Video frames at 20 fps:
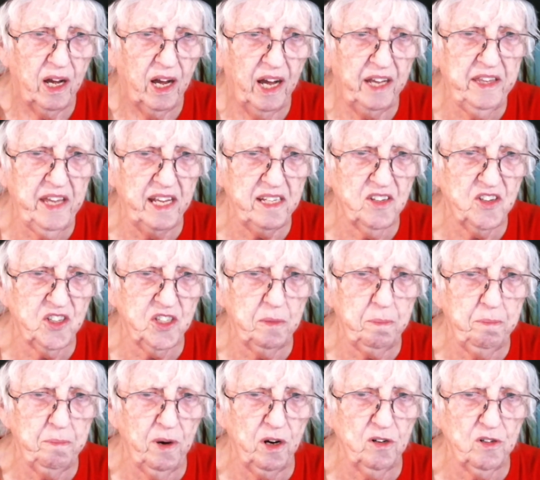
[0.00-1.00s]
and then
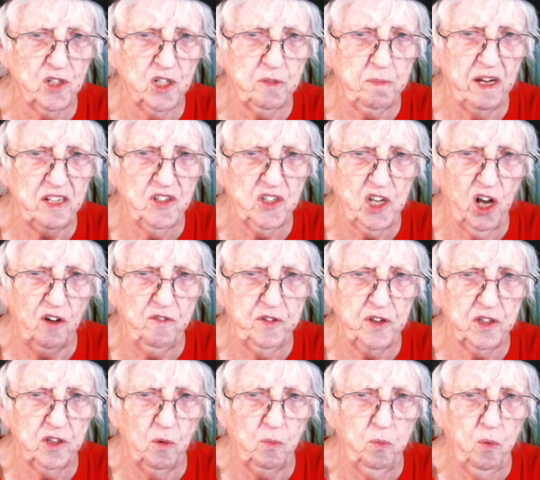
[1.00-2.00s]
submerged myself
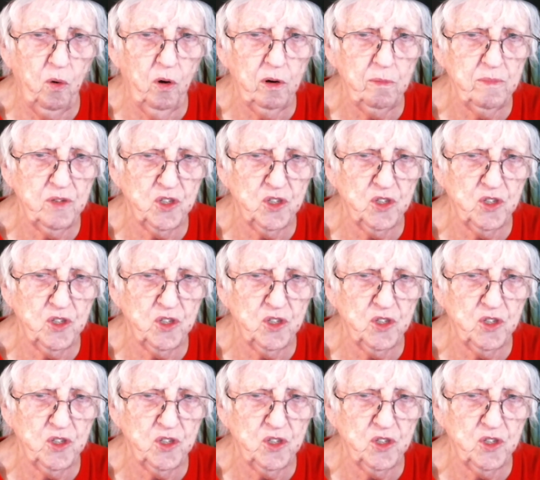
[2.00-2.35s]
in the warm,